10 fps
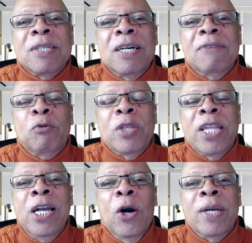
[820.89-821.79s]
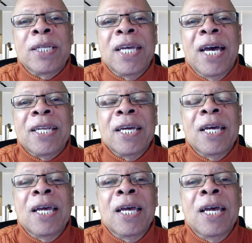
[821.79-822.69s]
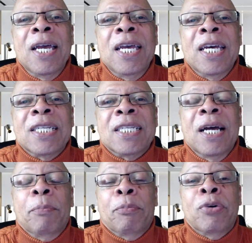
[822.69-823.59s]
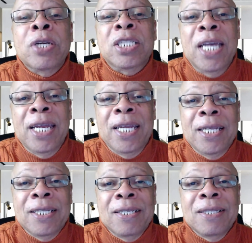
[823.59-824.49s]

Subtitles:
of when they go in debt, it's appreciating,